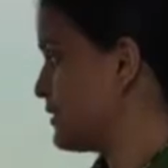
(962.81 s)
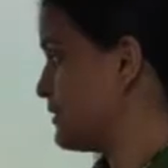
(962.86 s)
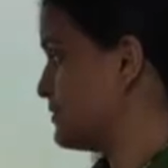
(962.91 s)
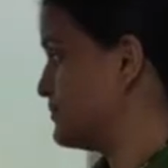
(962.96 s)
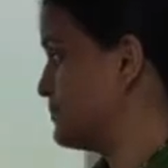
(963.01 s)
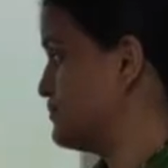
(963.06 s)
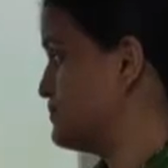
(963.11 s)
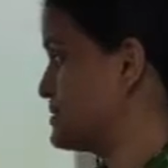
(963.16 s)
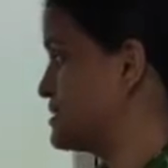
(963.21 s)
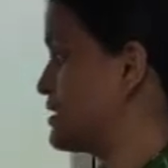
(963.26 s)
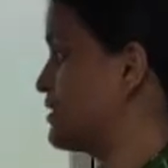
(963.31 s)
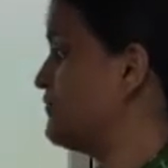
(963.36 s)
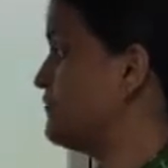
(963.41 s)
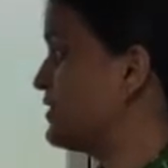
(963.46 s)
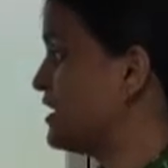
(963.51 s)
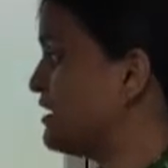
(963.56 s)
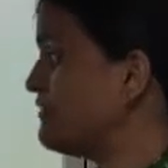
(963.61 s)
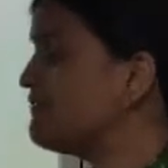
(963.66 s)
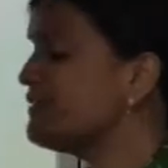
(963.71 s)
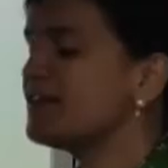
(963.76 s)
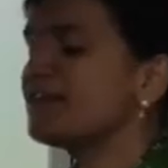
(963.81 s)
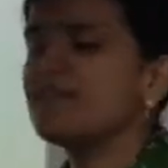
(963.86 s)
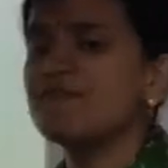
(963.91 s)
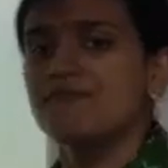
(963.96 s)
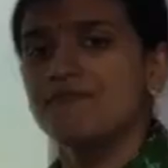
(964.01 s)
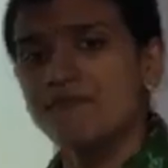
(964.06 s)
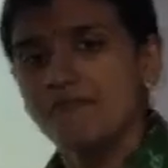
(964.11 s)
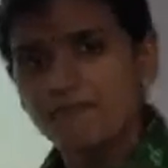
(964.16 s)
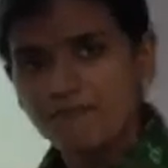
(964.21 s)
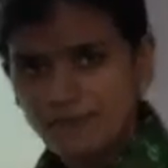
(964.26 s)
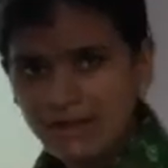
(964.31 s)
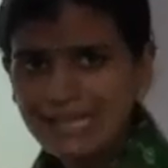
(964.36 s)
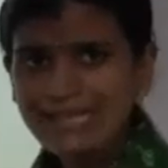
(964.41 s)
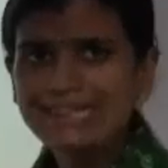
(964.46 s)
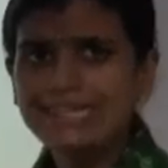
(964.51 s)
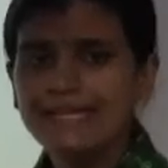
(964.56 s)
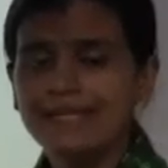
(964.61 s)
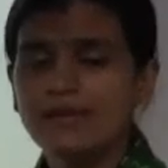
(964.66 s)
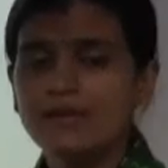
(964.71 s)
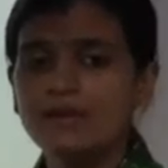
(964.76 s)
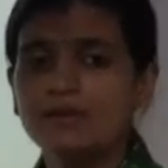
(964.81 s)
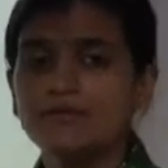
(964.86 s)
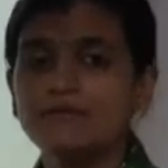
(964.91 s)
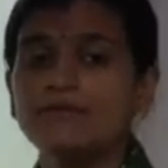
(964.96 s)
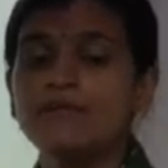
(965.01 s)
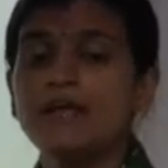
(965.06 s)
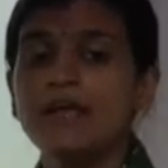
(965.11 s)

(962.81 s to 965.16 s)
kingdoms, they were wealthy.